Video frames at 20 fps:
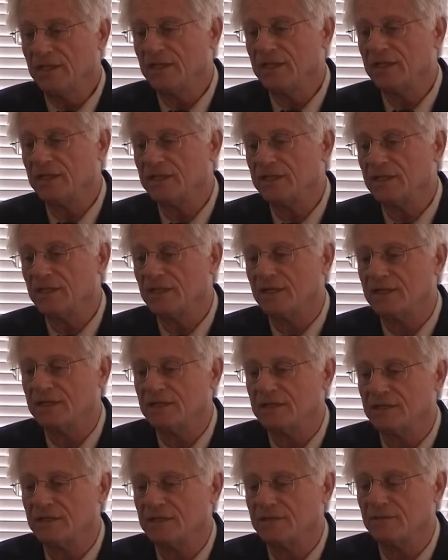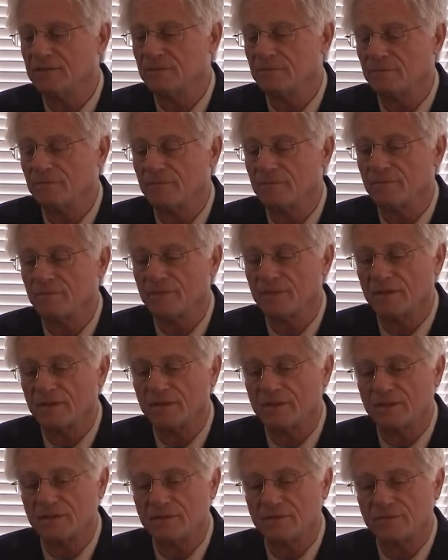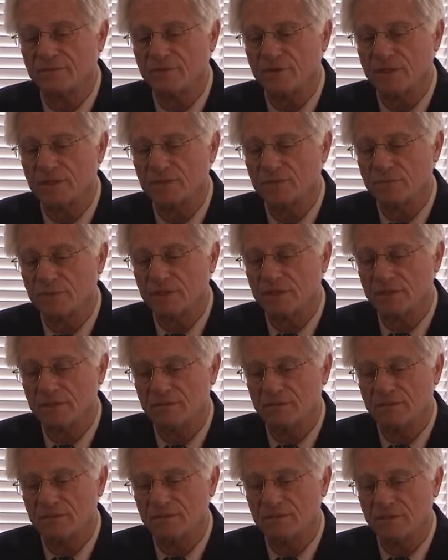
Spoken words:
And I think for us, we